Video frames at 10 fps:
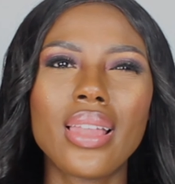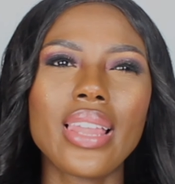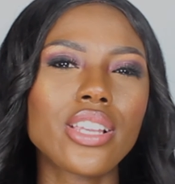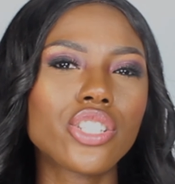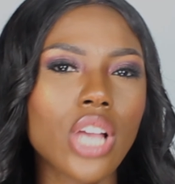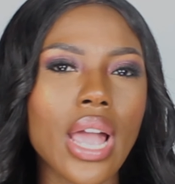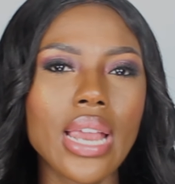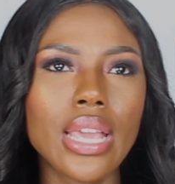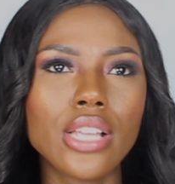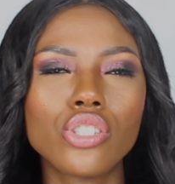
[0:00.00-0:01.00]
like
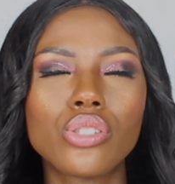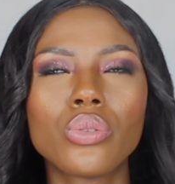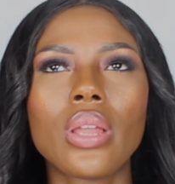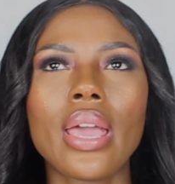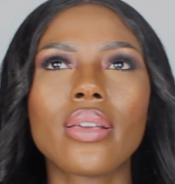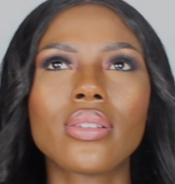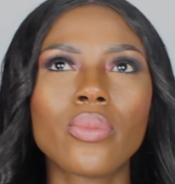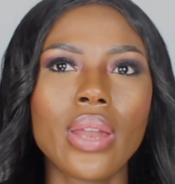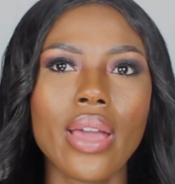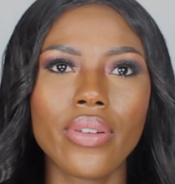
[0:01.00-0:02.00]
shiny, too like
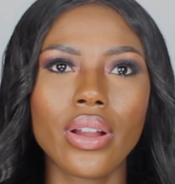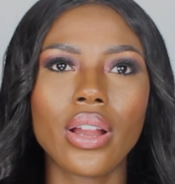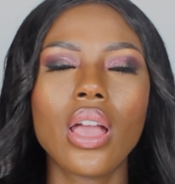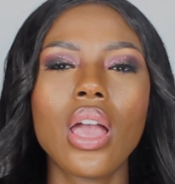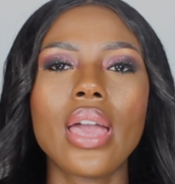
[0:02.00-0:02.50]
whatever.